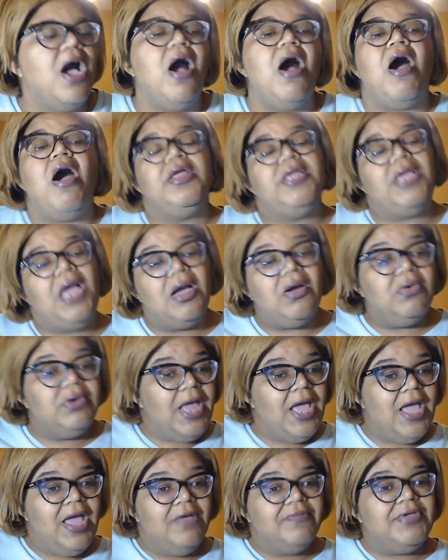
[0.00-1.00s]
Are y'all gonna
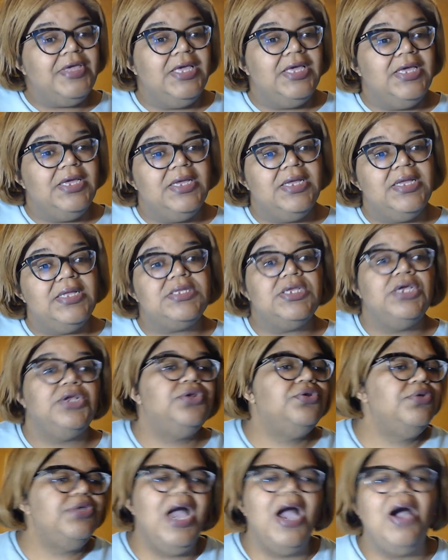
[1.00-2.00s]
have kids?
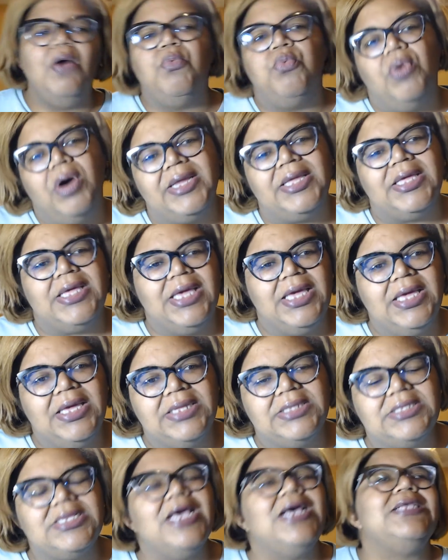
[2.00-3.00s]
Do y'all want
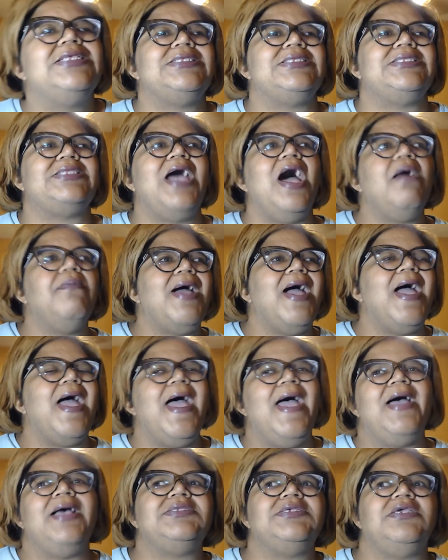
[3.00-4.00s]
kids? Stop
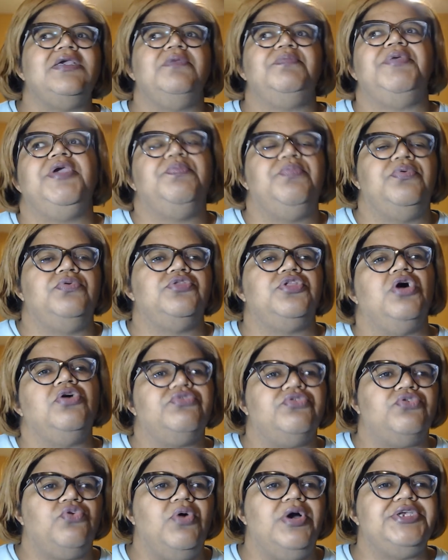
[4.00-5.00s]
asking people
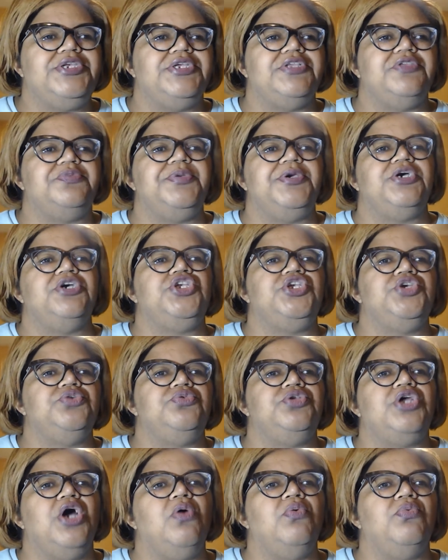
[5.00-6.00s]
those questions because you
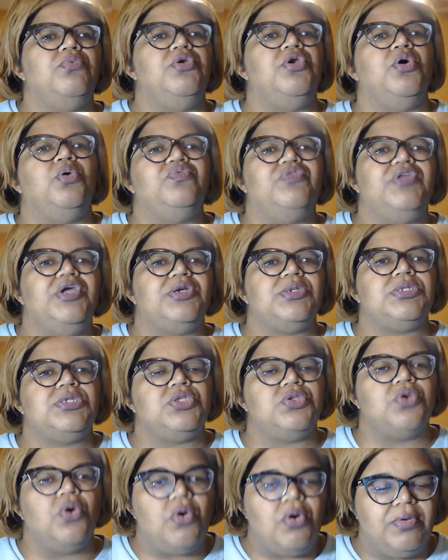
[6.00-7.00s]
don't know their
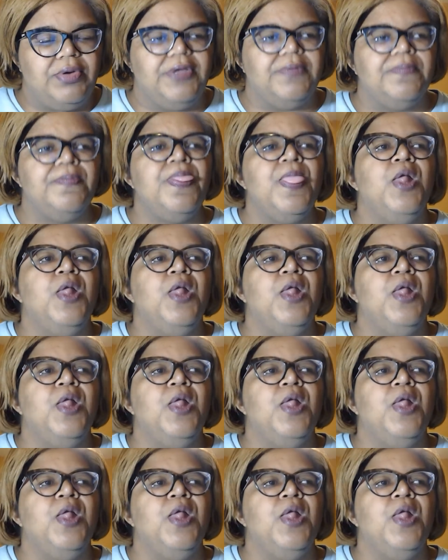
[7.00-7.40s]
story.